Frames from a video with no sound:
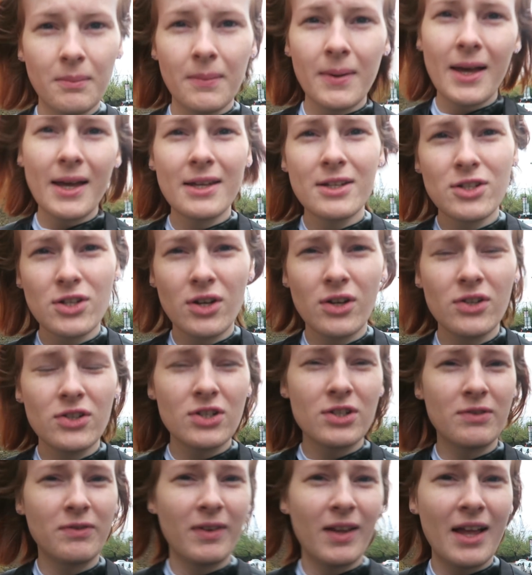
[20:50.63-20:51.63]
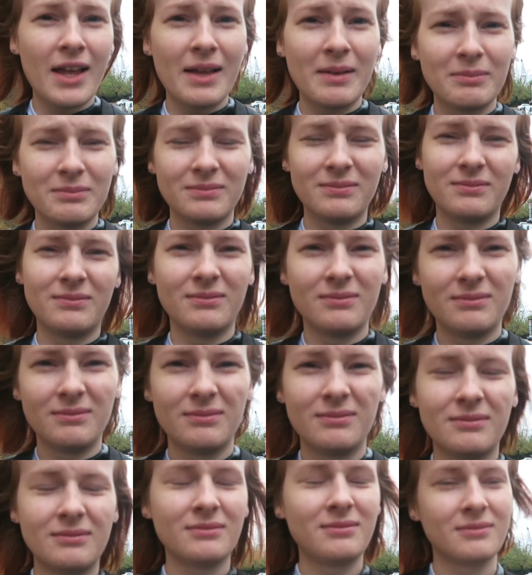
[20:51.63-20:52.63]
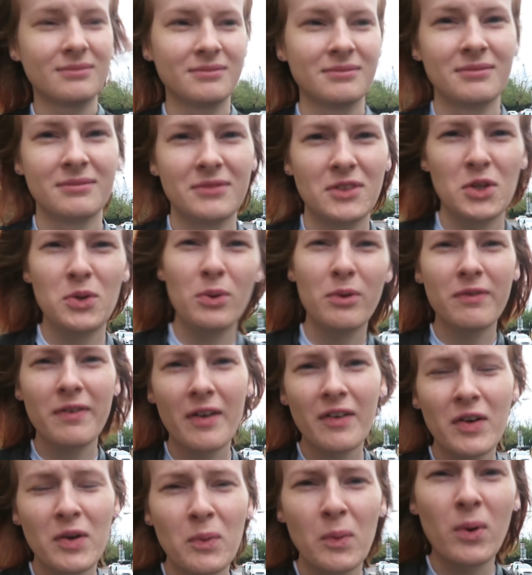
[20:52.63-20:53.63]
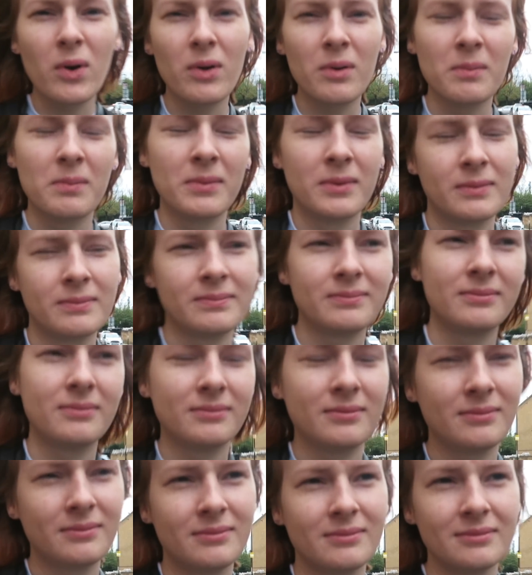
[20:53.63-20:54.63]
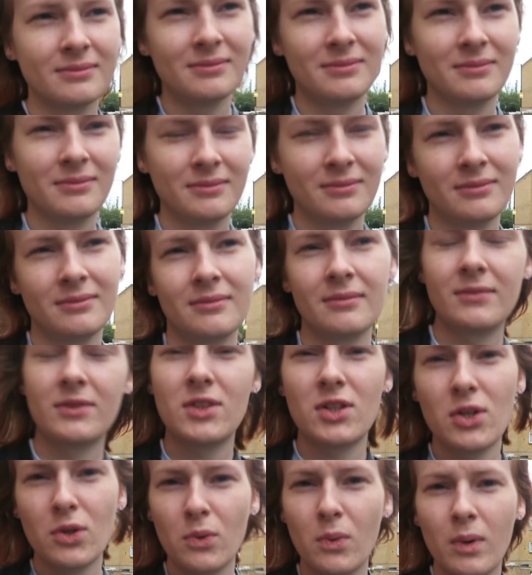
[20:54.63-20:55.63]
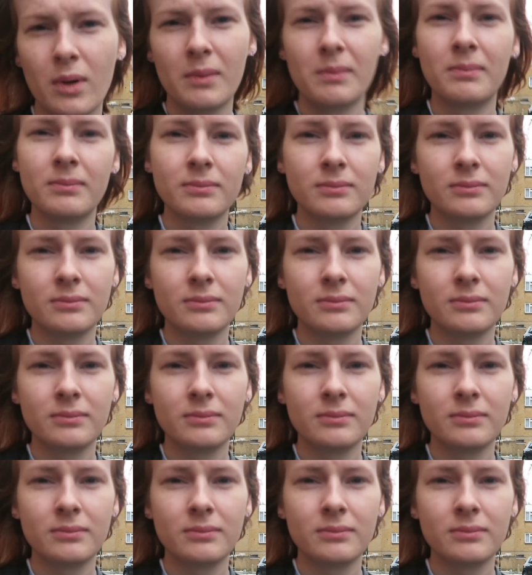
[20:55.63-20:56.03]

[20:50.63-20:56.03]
Bye, George's flat. You were very warm. Too warm.